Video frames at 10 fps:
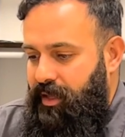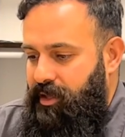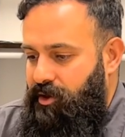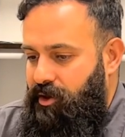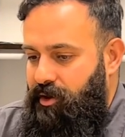
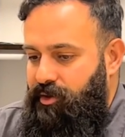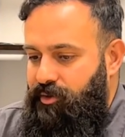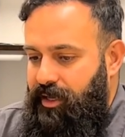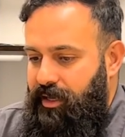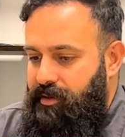either you
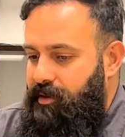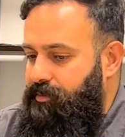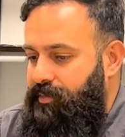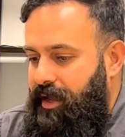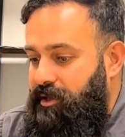need
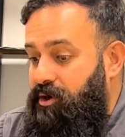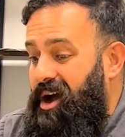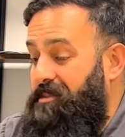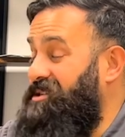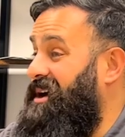like you know
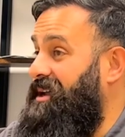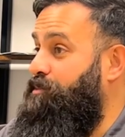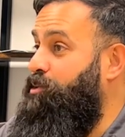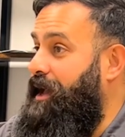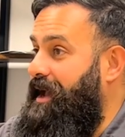hypersonic
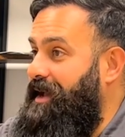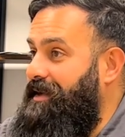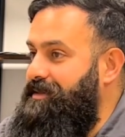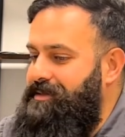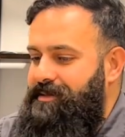
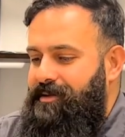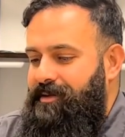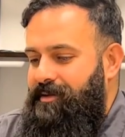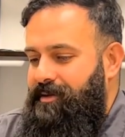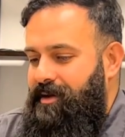planes.
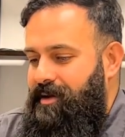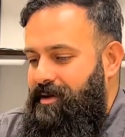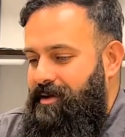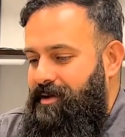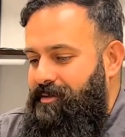
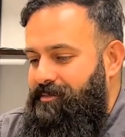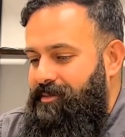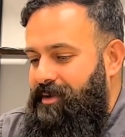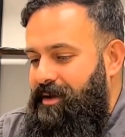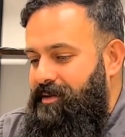
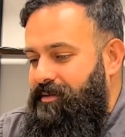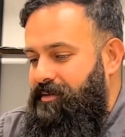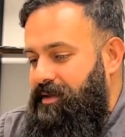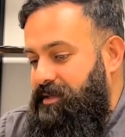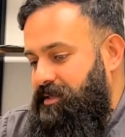Um, uh,
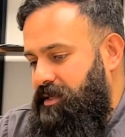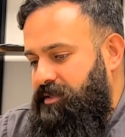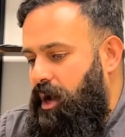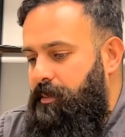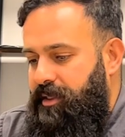it's it's
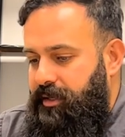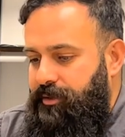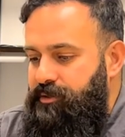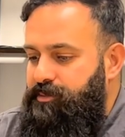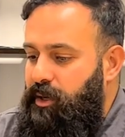commonly
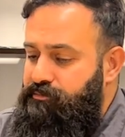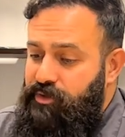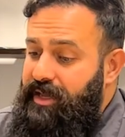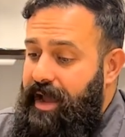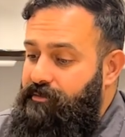used, but
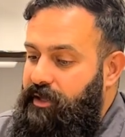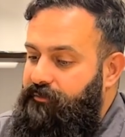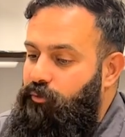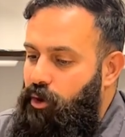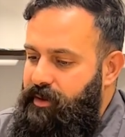you can't really
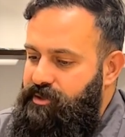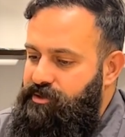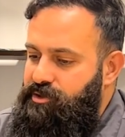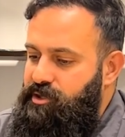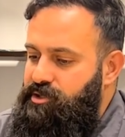form it. So
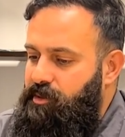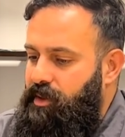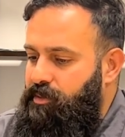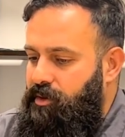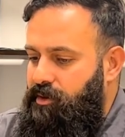traditional
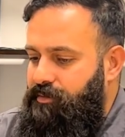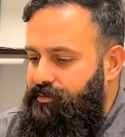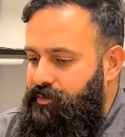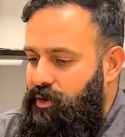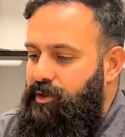people,
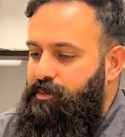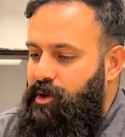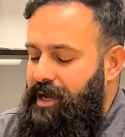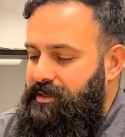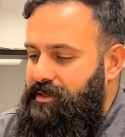the only
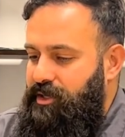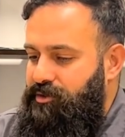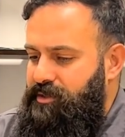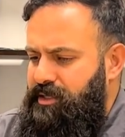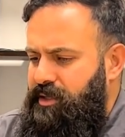process they
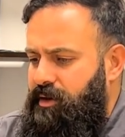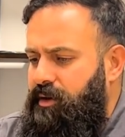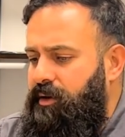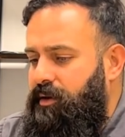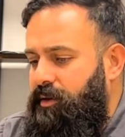use either